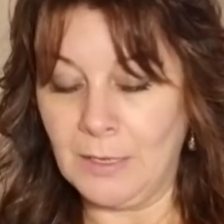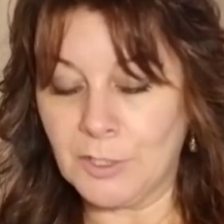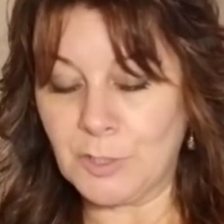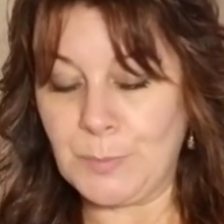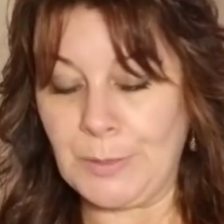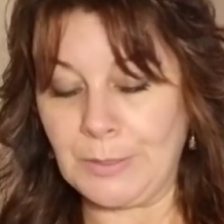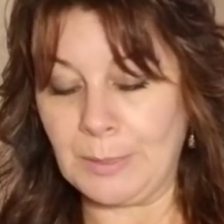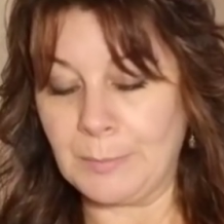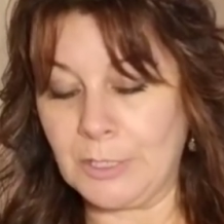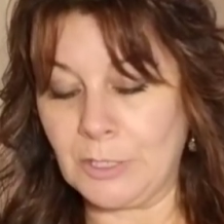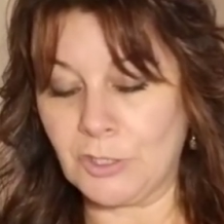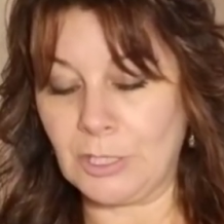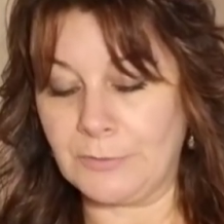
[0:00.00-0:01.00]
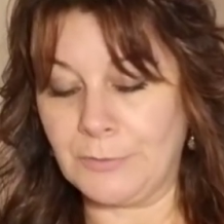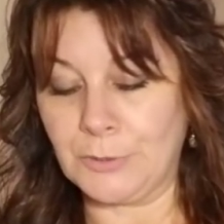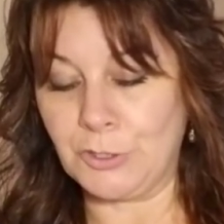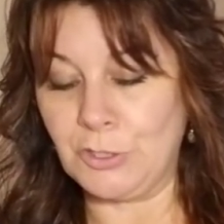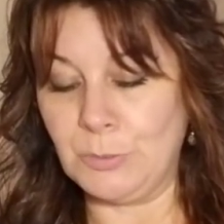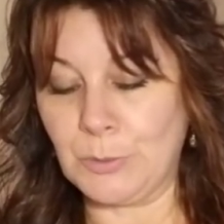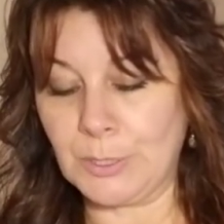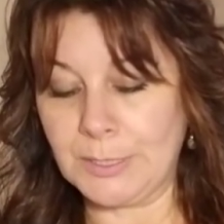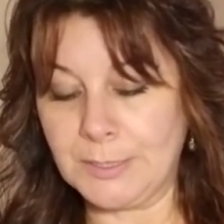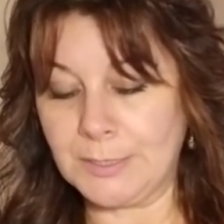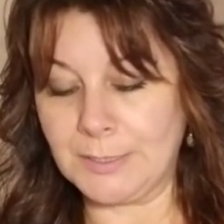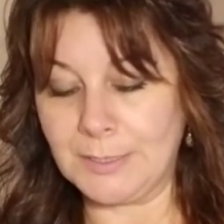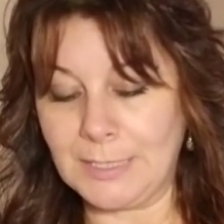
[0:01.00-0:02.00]
Spirit, I'm going to shuffle two more
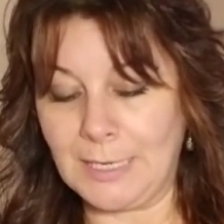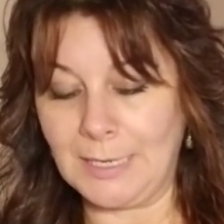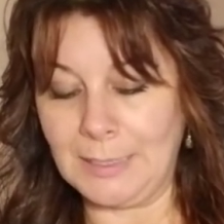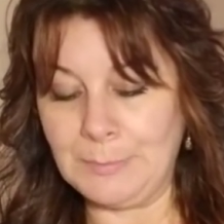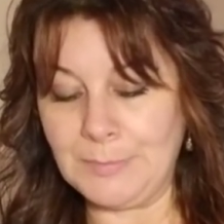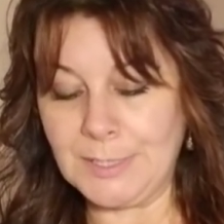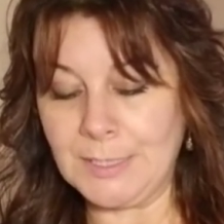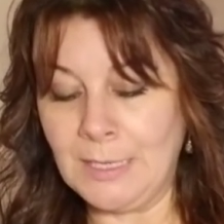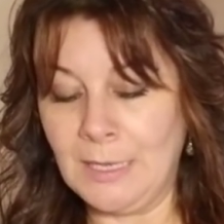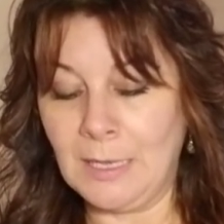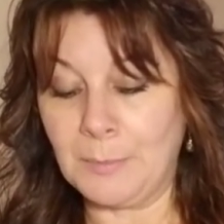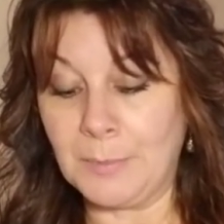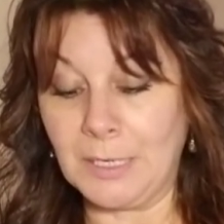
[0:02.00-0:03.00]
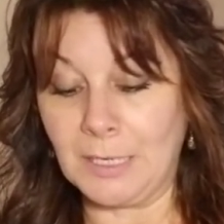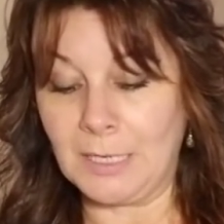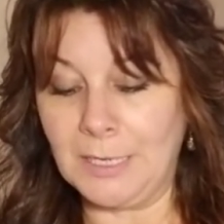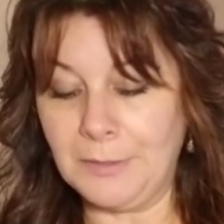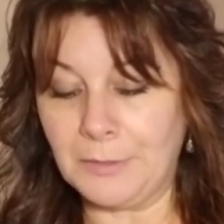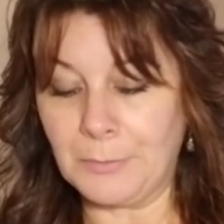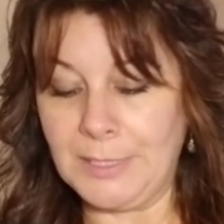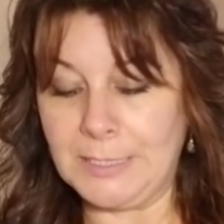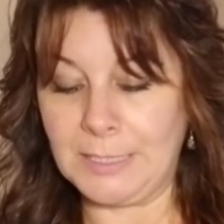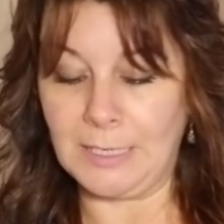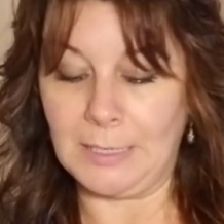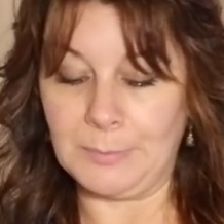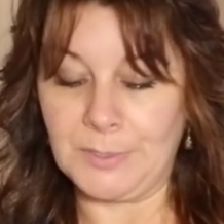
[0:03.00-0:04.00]
times. I'm going to cut three
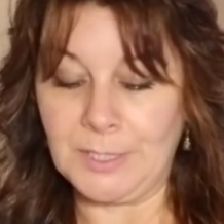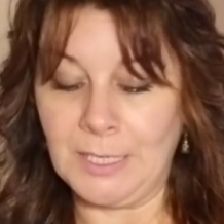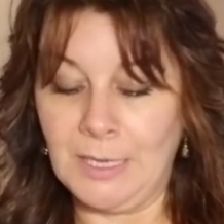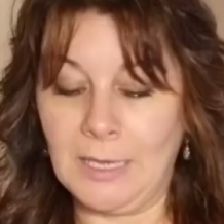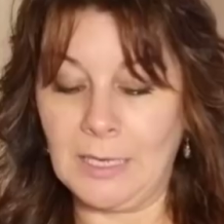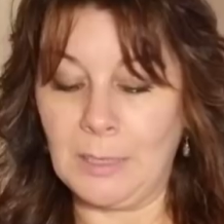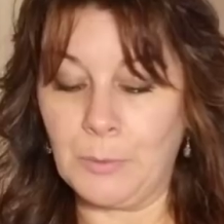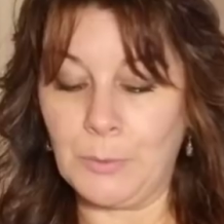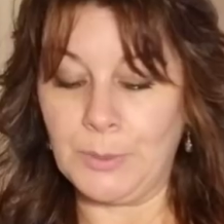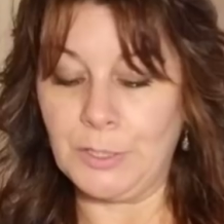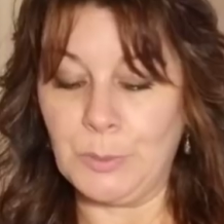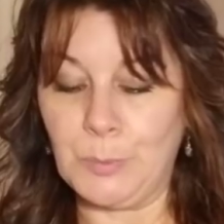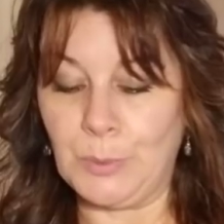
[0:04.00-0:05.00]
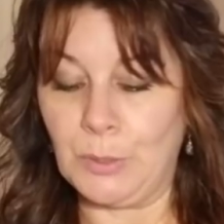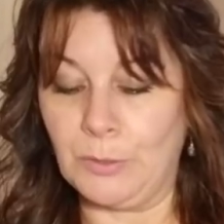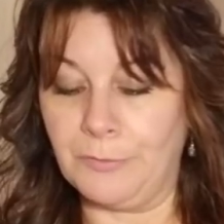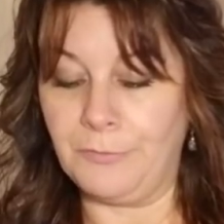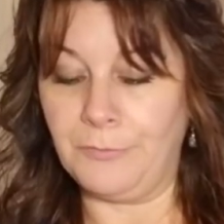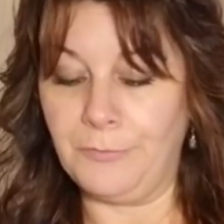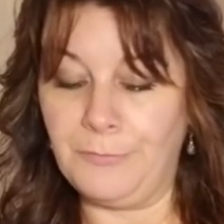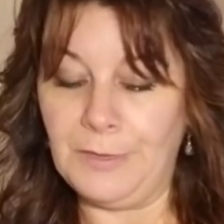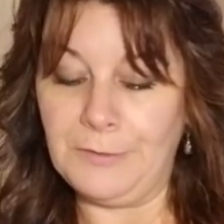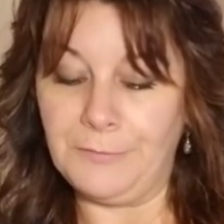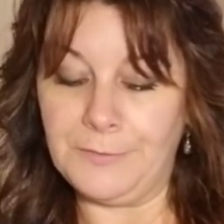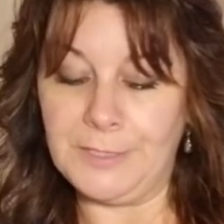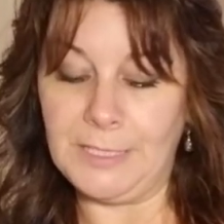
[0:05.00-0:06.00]
times, and I'm going to pull
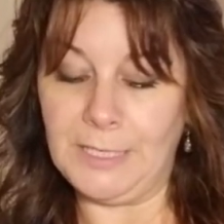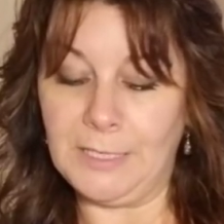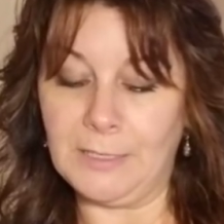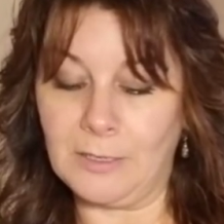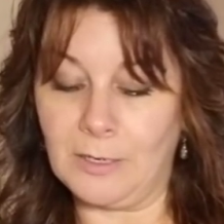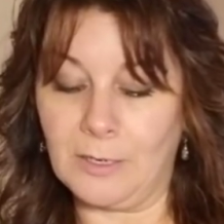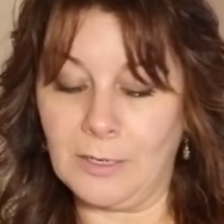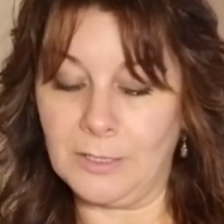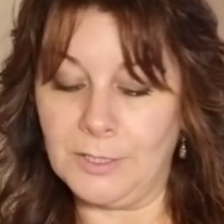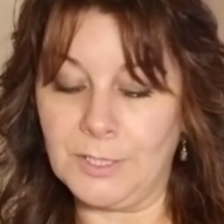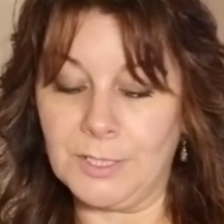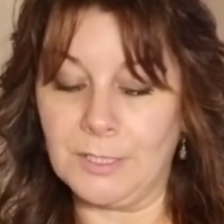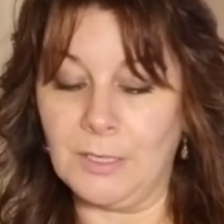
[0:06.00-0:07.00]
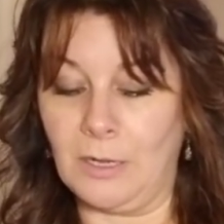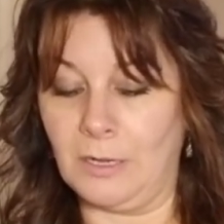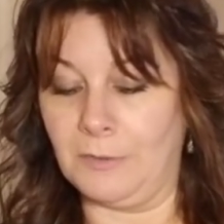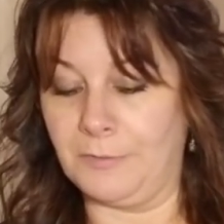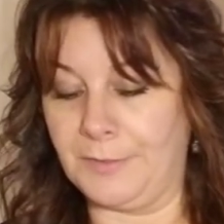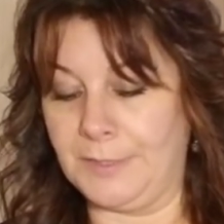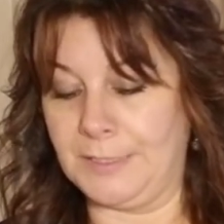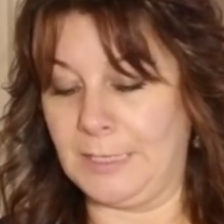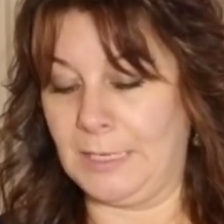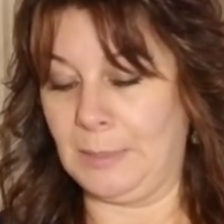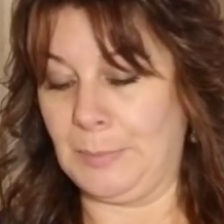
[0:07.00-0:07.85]
15 cards off the top.